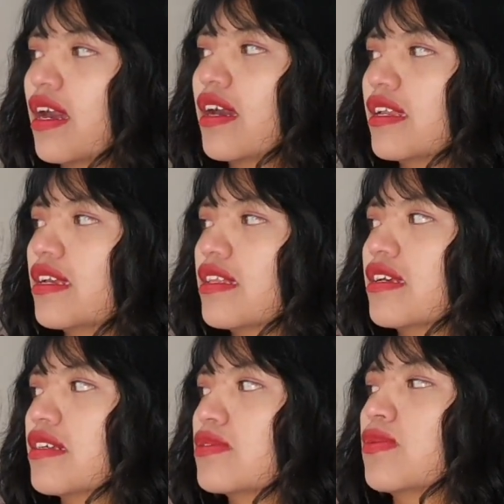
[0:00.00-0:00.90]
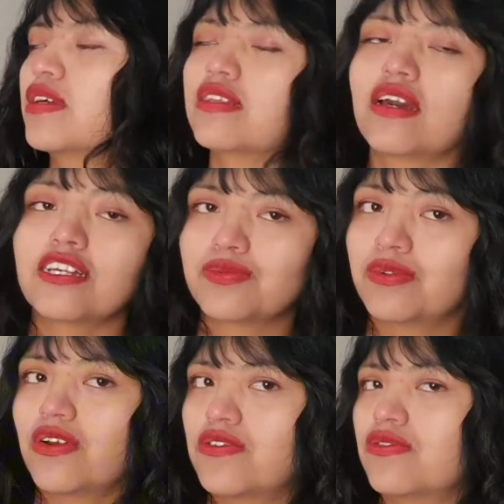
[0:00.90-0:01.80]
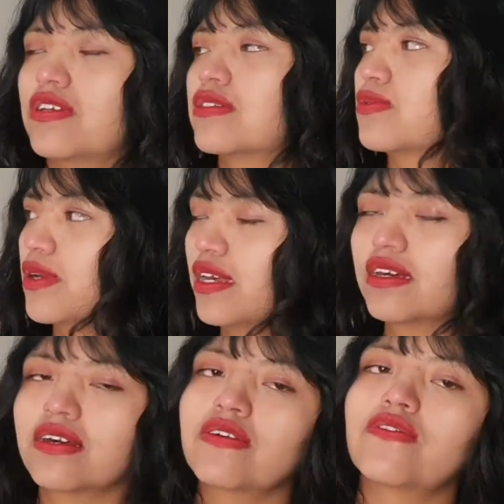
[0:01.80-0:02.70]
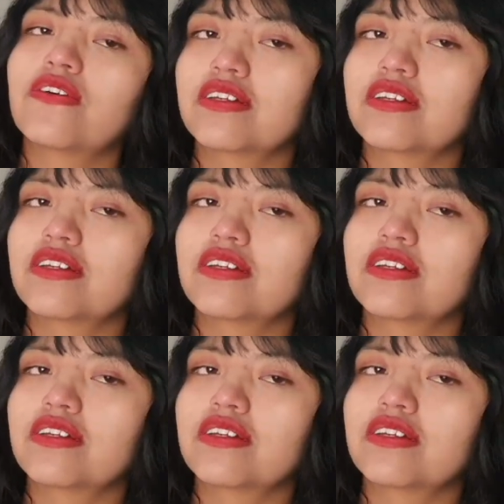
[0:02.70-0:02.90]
and it is when the aspiration is weak. For